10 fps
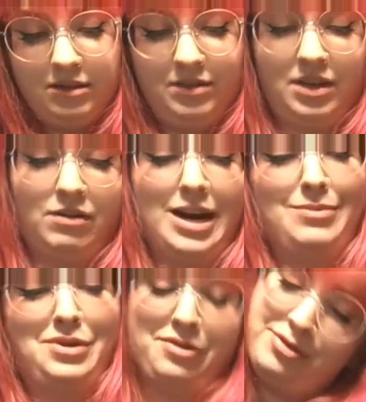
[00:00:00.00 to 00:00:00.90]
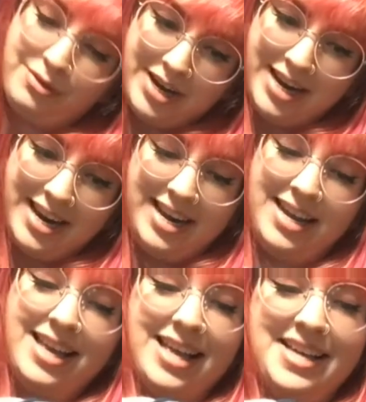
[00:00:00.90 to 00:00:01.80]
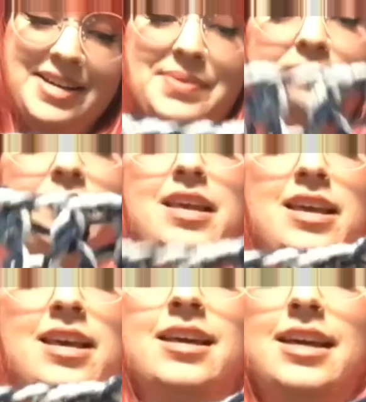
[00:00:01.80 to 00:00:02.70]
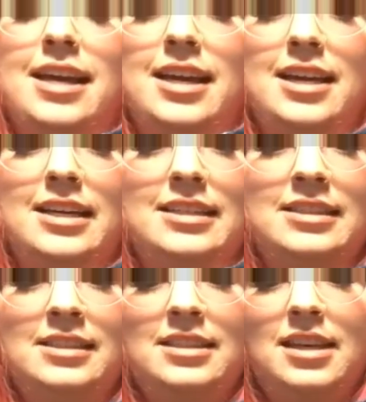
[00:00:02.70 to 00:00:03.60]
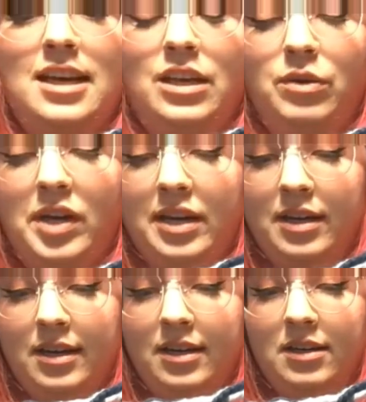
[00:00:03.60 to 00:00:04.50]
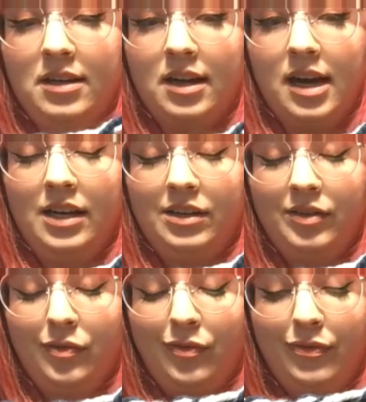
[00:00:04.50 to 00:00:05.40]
using around 3. And you can kind of,